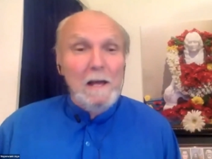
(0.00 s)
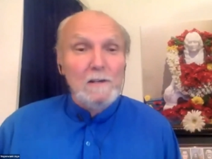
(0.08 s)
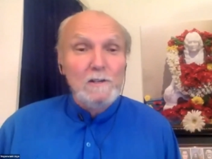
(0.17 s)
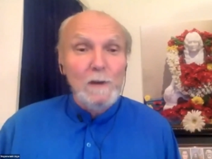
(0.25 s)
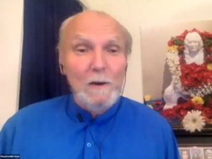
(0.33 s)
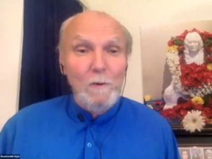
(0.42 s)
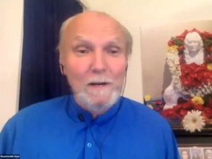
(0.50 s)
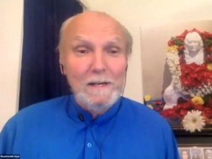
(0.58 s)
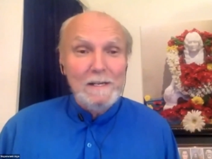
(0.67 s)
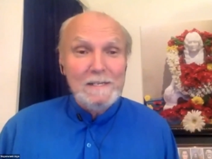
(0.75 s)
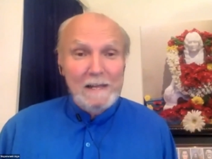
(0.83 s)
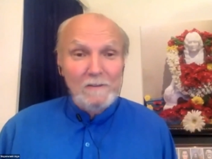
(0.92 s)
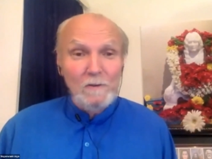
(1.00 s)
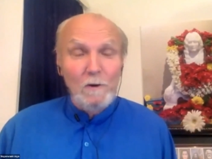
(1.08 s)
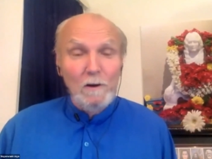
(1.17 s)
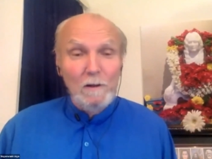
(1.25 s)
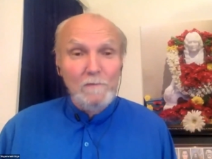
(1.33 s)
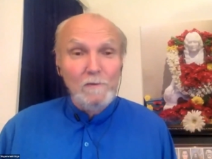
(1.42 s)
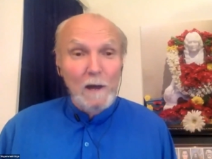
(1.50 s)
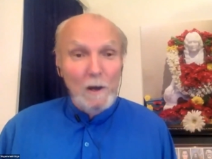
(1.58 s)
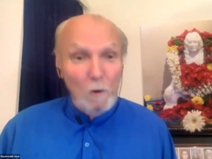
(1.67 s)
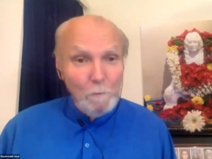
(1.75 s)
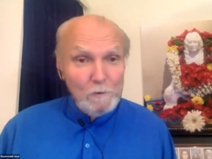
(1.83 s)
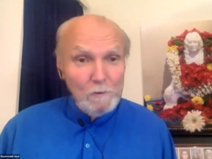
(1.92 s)
So I want to say it to all of you. I
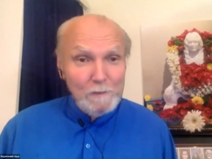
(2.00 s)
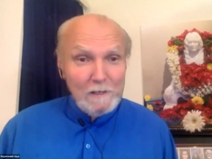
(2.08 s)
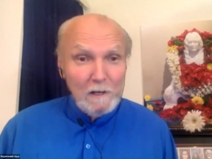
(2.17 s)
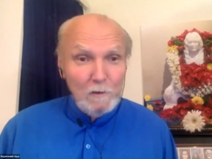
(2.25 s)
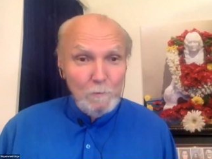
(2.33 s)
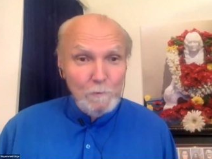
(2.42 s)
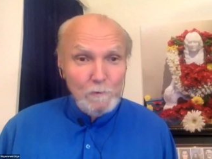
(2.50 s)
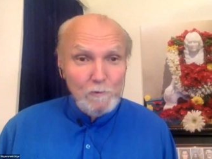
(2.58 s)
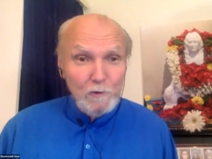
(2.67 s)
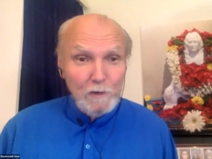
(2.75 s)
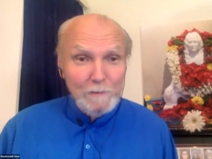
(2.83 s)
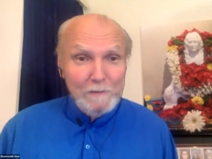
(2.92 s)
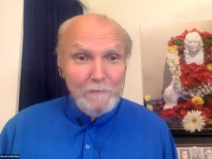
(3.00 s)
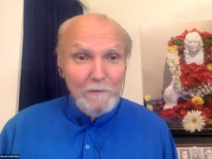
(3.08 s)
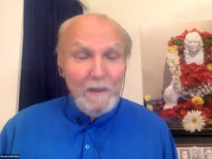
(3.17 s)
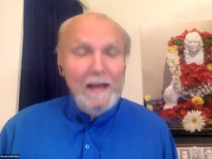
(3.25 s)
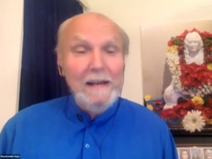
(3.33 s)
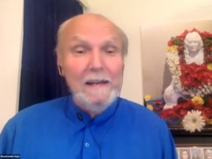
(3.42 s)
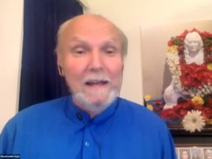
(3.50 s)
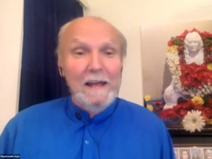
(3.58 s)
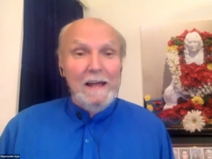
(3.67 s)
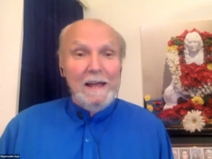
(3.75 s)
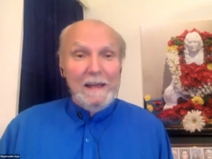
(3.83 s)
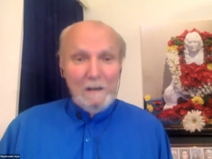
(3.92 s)
hope you'll join me for that.
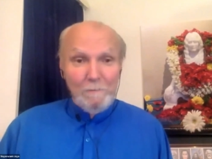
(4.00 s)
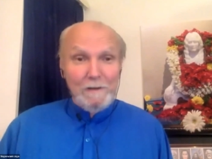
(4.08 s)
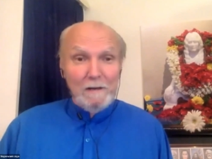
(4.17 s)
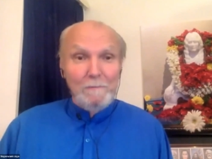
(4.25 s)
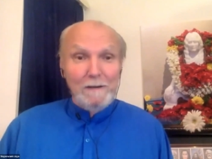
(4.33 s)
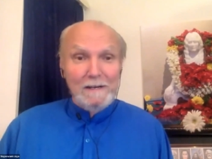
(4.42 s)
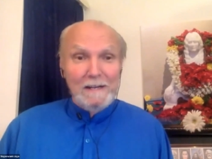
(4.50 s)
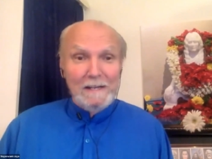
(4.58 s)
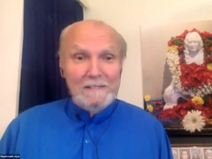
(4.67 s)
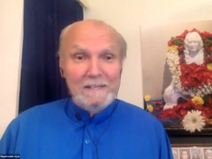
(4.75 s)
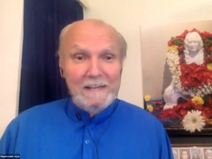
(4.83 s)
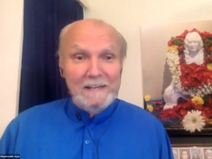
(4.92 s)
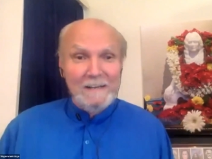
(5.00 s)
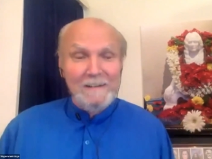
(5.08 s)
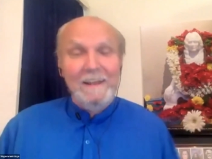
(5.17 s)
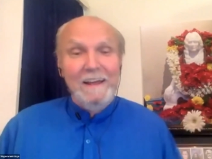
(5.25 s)
And it'll be on Mondays again.